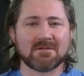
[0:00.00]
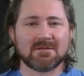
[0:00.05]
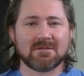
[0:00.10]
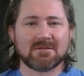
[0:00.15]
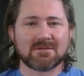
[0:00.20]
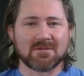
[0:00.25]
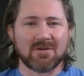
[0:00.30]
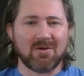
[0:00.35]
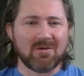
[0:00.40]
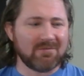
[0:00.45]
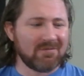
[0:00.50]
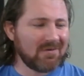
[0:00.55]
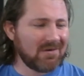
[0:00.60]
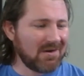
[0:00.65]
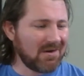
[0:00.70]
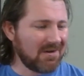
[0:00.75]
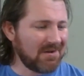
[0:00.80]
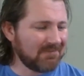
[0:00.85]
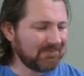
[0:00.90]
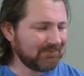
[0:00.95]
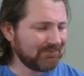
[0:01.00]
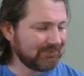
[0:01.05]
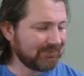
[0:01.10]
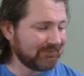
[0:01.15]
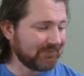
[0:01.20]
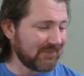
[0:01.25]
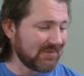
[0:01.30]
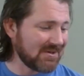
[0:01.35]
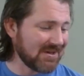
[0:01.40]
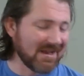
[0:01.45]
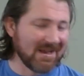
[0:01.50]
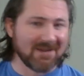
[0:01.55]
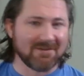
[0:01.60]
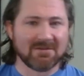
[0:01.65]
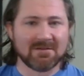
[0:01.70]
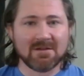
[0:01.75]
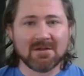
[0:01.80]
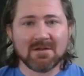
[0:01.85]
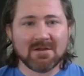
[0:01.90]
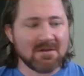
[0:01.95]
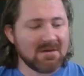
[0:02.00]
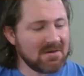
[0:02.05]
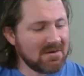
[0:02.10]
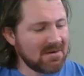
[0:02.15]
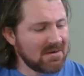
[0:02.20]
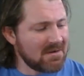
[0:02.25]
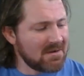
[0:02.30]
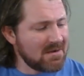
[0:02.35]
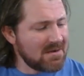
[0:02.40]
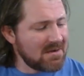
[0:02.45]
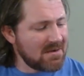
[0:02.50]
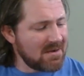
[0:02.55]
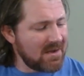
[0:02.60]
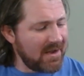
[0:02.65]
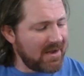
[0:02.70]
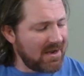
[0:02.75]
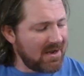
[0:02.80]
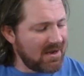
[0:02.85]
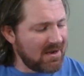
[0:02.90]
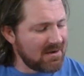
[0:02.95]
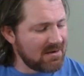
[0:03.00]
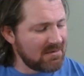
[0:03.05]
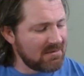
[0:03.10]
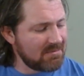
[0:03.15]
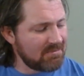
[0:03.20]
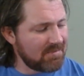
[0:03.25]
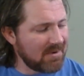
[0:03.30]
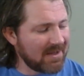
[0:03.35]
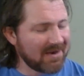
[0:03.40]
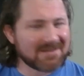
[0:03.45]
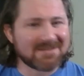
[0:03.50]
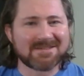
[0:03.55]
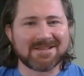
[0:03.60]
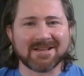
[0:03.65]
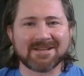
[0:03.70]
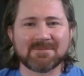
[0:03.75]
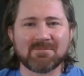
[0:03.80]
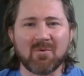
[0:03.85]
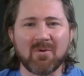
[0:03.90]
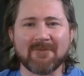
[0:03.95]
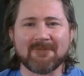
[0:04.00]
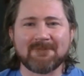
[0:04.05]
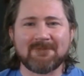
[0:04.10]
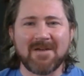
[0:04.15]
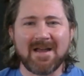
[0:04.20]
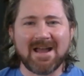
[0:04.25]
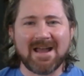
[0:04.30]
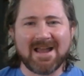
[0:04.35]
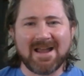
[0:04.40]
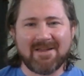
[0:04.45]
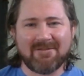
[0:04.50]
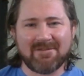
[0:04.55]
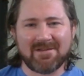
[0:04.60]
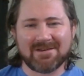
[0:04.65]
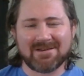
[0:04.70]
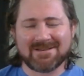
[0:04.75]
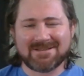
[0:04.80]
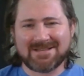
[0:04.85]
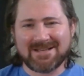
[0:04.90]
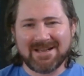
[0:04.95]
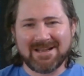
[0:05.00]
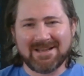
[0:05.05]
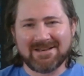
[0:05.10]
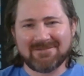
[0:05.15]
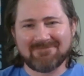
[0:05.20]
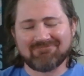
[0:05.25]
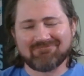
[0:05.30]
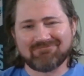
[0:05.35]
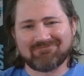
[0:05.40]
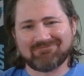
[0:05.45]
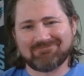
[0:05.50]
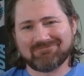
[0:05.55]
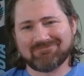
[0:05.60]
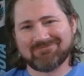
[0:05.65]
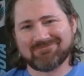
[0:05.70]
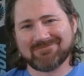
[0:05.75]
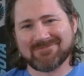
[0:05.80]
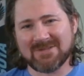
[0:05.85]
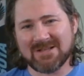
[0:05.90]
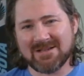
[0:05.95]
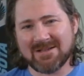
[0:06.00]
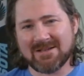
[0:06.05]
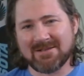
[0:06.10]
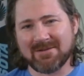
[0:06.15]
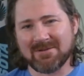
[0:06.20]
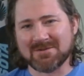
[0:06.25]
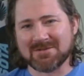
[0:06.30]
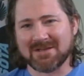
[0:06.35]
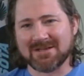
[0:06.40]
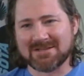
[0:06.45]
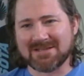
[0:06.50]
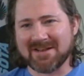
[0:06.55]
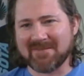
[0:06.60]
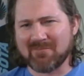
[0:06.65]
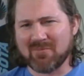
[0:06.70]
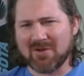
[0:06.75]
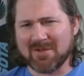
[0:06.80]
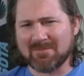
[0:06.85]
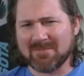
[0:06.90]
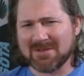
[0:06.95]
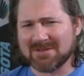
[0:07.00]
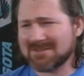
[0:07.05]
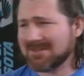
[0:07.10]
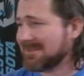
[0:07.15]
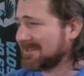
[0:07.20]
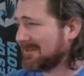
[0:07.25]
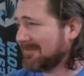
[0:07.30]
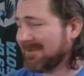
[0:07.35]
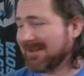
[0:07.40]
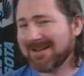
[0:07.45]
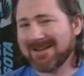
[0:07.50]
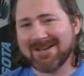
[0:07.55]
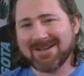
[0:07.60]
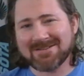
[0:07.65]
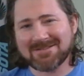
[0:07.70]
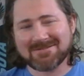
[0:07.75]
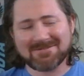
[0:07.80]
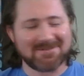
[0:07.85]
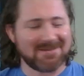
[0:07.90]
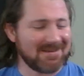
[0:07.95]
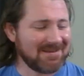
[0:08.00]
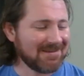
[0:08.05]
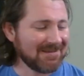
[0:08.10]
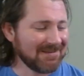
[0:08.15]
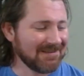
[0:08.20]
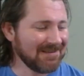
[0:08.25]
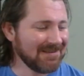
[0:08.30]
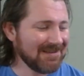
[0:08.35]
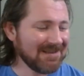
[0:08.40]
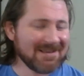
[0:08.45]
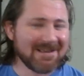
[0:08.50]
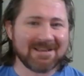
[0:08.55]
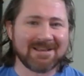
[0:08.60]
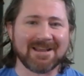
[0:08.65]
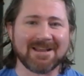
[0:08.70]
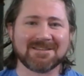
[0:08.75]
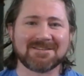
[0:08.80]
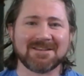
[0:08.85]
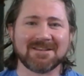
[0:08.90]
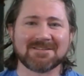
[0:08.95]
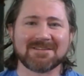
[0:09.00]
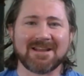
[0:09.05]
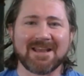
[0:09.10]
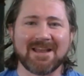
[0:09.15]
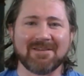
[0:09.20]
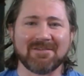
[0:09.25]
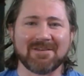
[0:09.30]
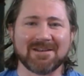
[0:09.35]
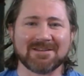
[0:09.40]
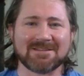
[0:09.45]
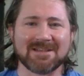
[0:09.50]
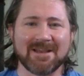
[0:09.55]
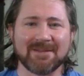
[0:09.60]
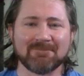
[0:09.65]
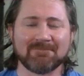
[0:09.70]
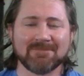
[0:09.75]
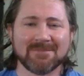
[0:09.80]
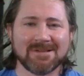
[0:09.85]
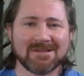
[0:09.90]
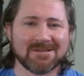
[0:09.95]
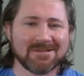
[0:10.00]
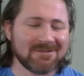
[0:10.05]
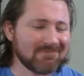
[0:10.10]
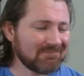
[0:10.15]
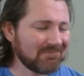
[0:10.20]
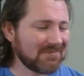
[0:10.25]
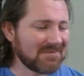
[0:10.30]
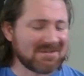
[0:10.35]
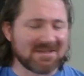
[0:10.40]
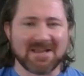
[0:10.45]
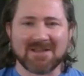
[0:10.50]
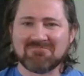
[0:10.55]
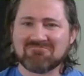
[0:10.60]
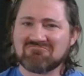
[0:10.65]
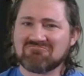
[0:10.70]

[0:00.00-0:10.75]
So overall, say, about a 6.5 out of 10. Using a 10-point must system, I guess. Yeah, 6.5 out of 10. Say,